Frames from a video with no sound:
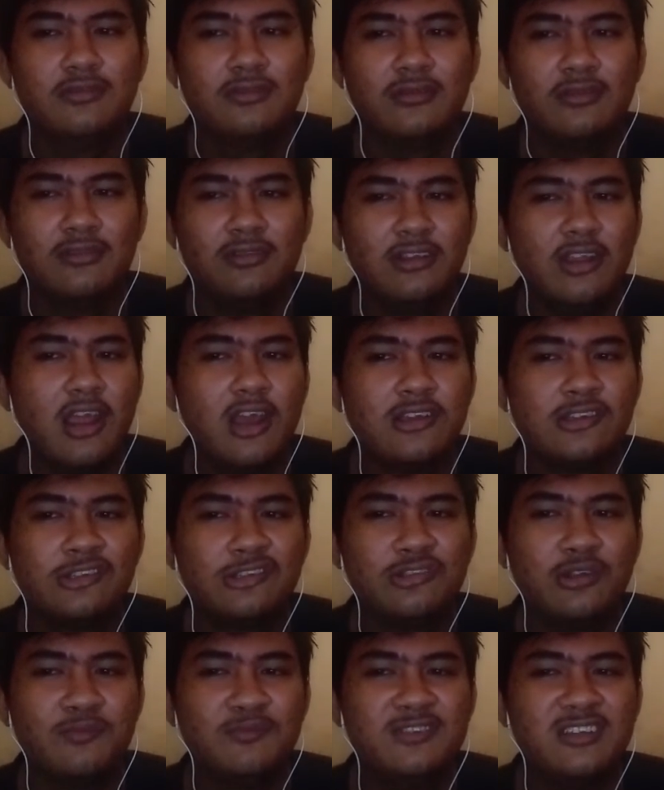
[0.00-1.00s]
There are
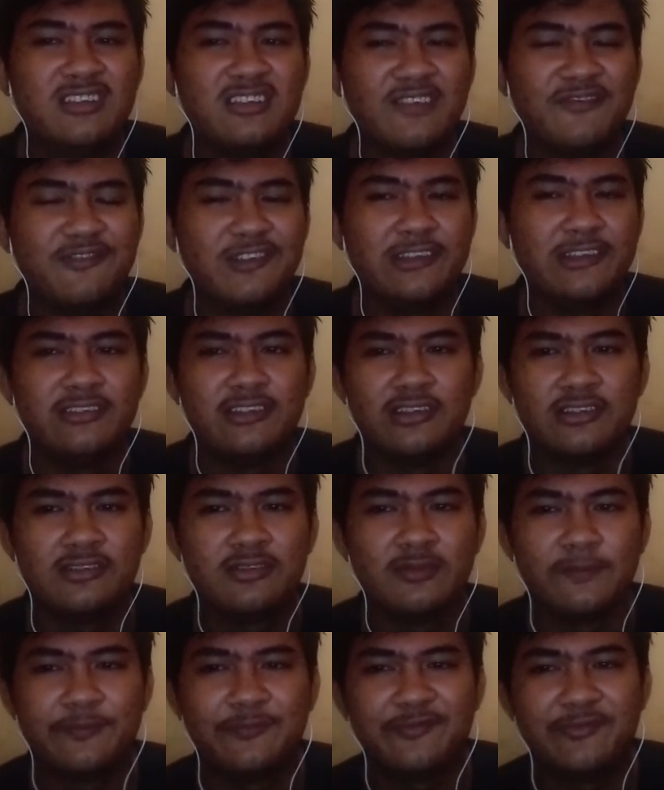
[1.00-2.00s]
some disadvantages of
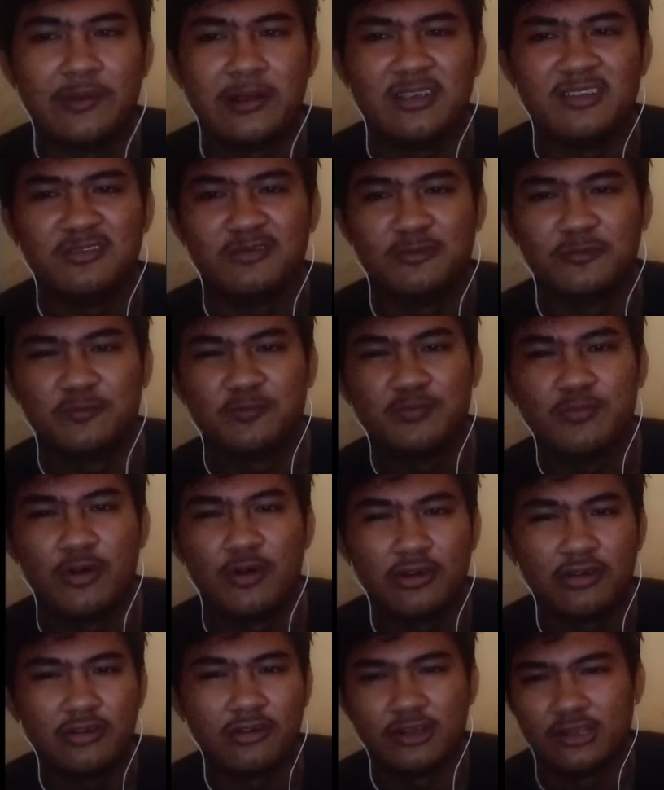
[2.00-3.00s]
playing the
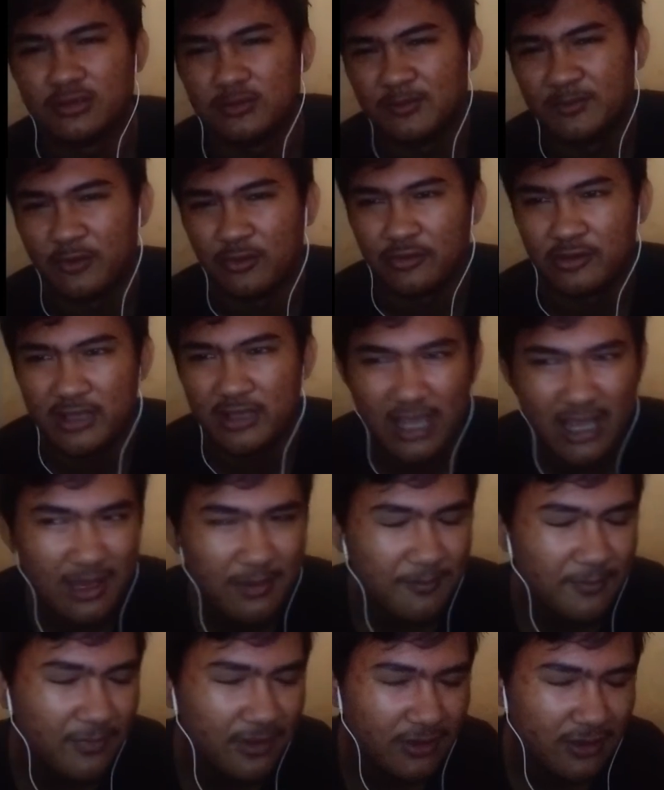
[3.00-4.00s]
run the board game
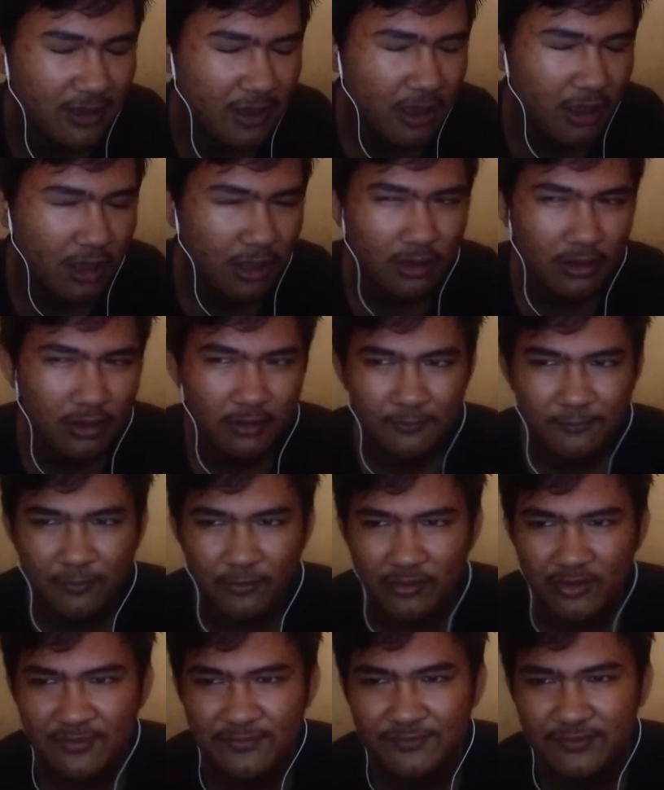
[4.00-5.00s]
for
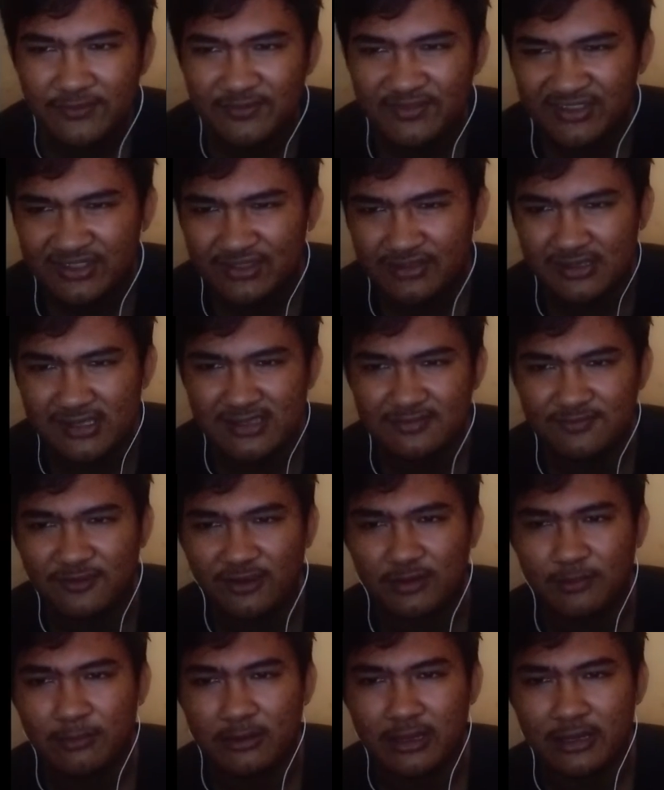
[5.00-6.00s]
improving students'
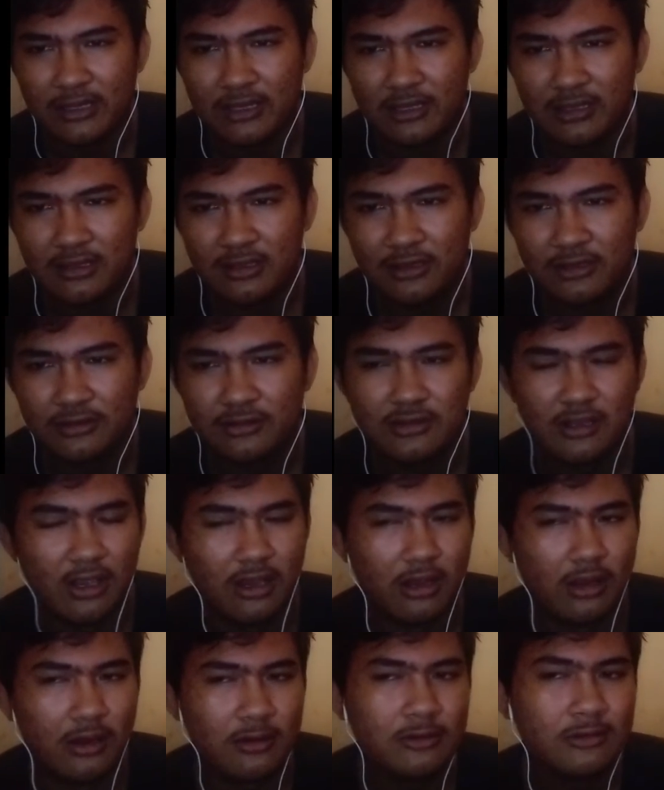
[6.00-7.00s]
vocabulary. There are
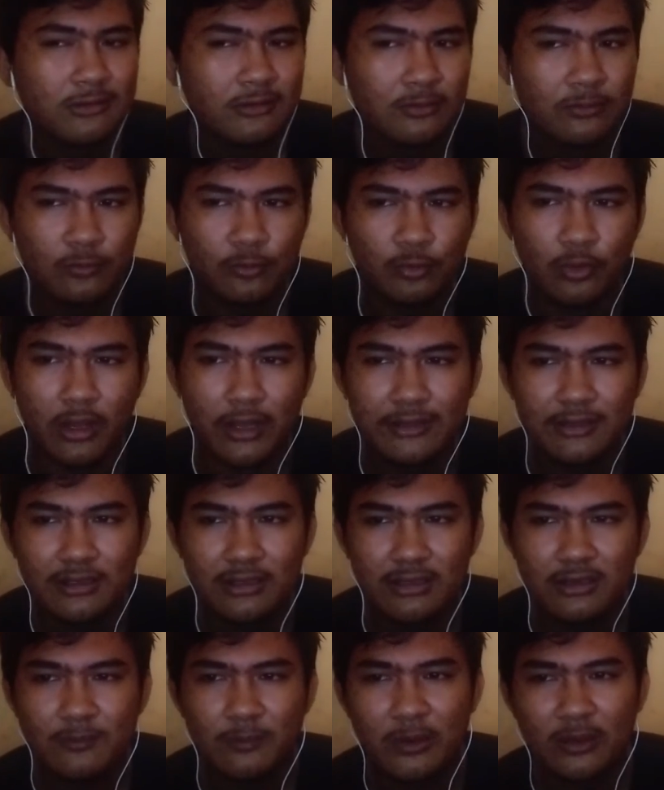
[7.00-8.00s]
1.
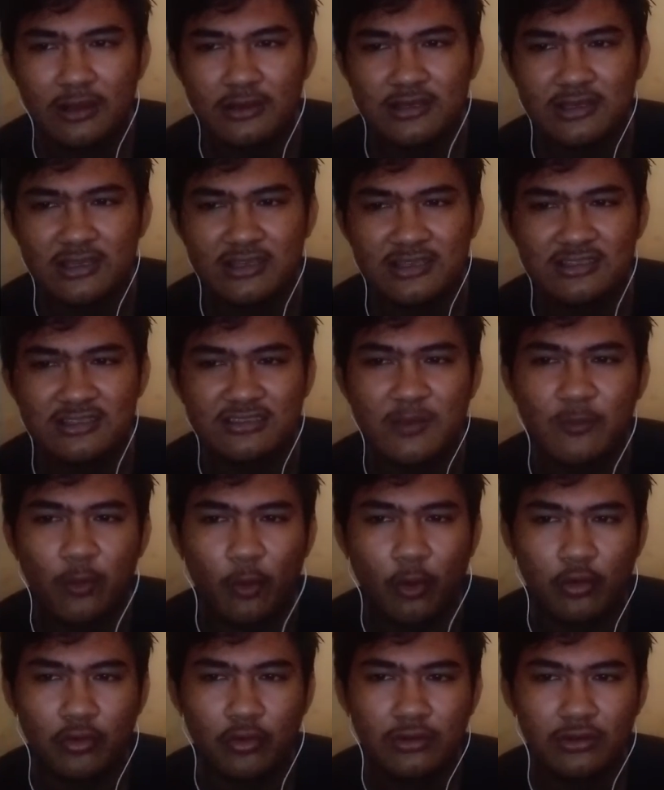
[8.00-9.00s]
Because it's teamwork,
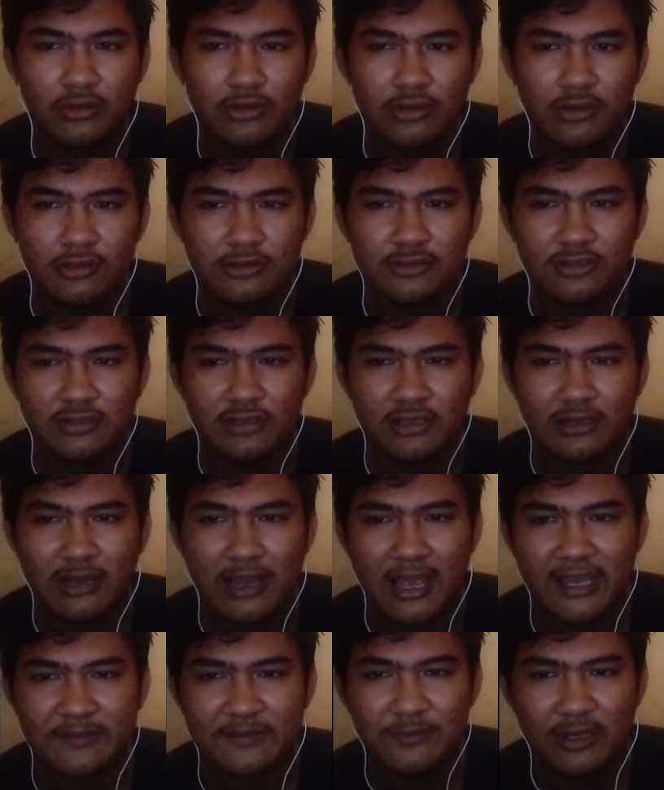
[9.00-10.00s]
so the class
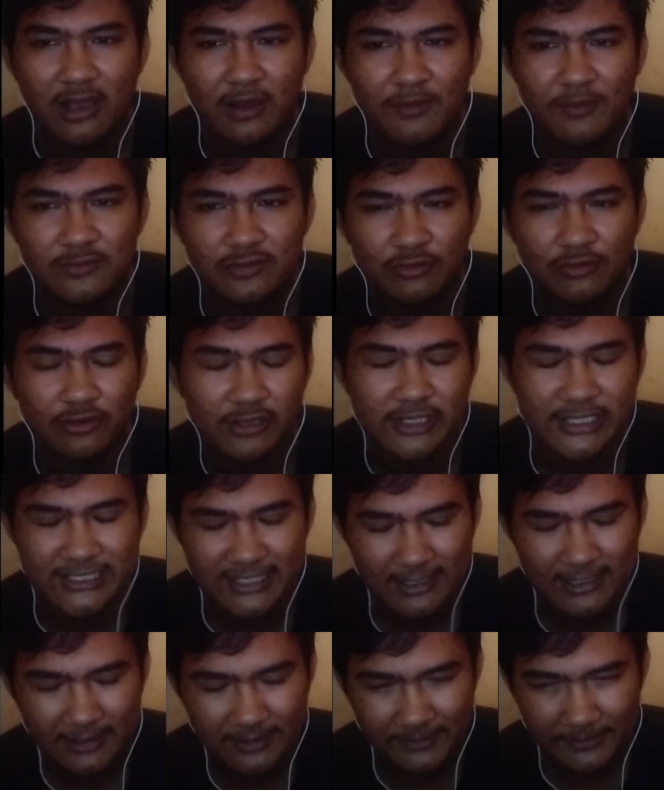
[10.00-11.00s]
becomes so noisy.
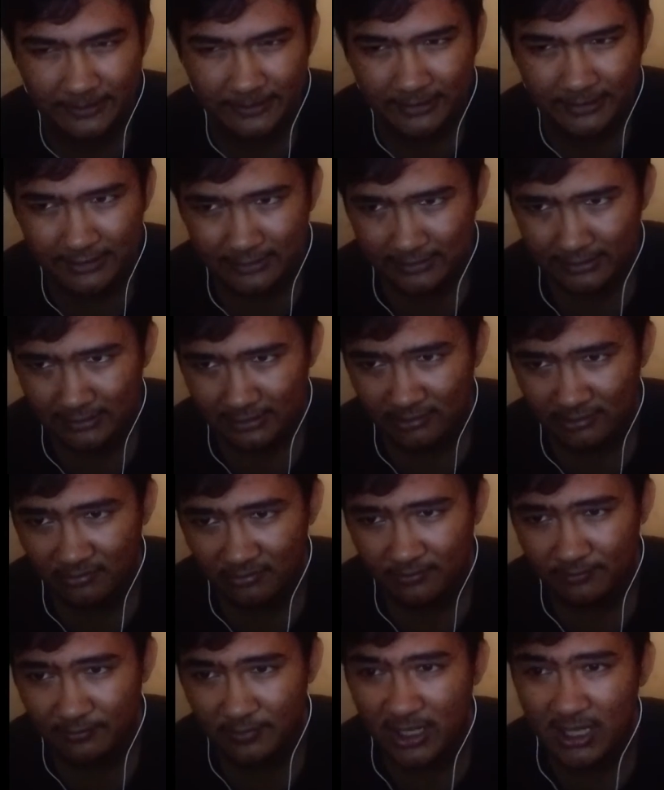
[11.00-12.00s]

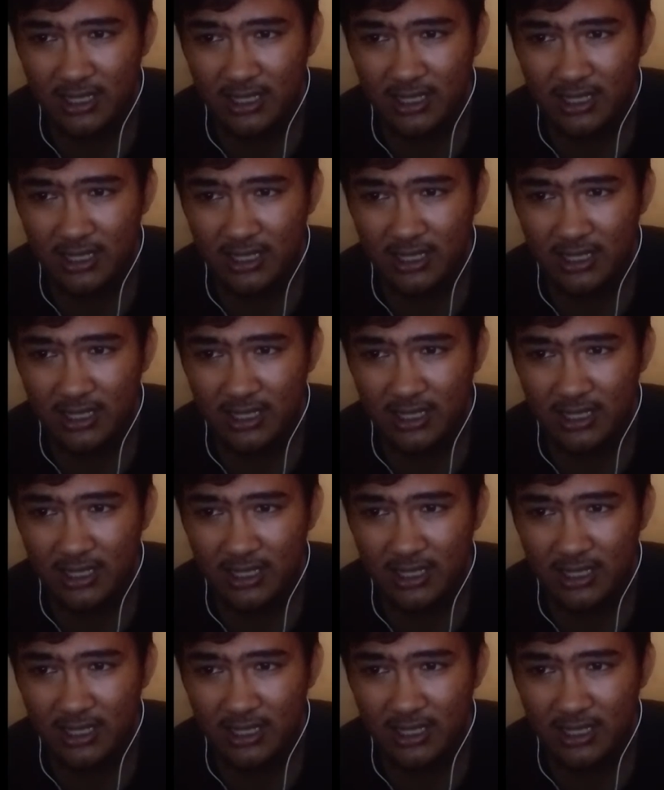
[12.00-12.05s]
2.